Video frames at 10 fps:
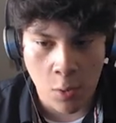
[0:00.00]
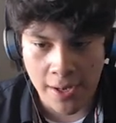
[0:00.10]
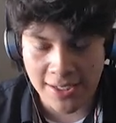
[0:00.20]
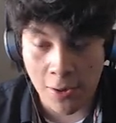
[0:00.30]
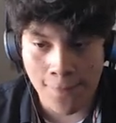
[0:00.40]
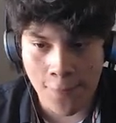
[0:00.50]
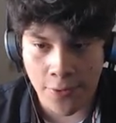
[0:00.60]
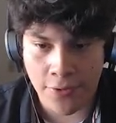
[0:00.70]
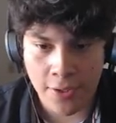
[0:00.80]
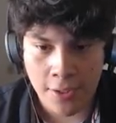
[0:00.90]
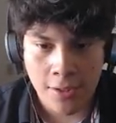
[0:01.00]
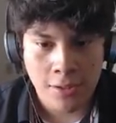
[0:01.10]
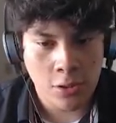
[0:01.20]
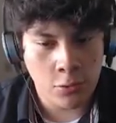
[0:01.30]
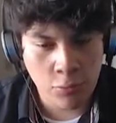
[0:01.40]
and so forth.
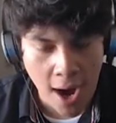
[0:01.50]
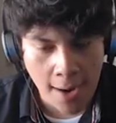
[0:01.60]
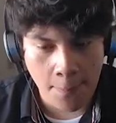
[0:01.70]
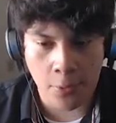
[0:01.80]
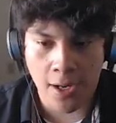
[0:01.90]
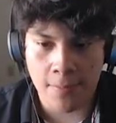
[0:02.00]
The Dragapult comes